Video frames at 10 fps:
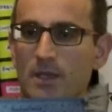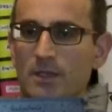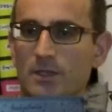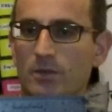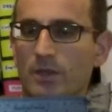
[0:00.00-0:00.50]

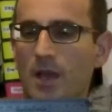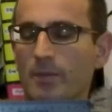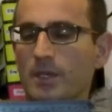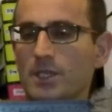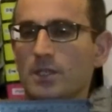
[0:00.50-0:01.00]
So the
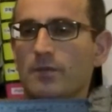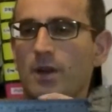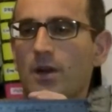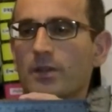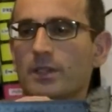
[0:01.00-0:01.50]
combination of
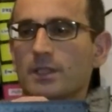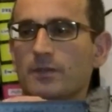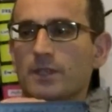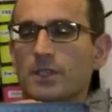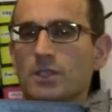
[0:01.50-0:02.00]
all these
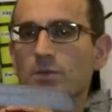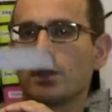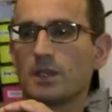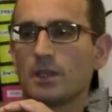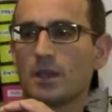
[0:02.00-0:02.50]
features we
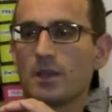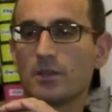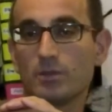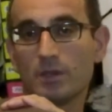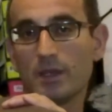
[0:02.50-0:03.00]
think
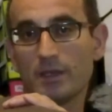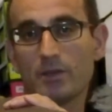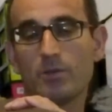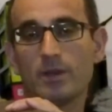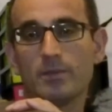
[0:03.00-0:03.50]
you will like
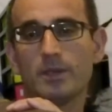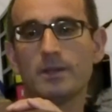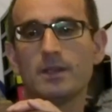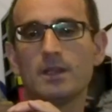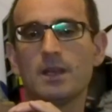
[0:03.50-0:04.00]
quite a bit.
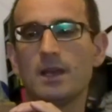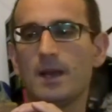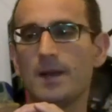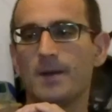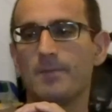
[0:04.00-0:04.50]

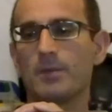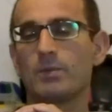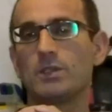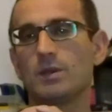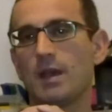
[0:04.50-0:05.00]

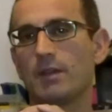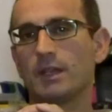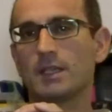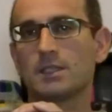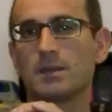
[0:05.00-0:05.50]
We do have it,
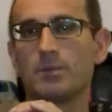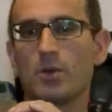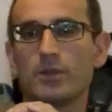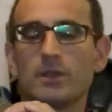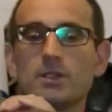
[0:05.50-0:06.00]
like I said,
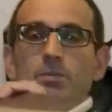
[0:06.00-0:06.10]
both in this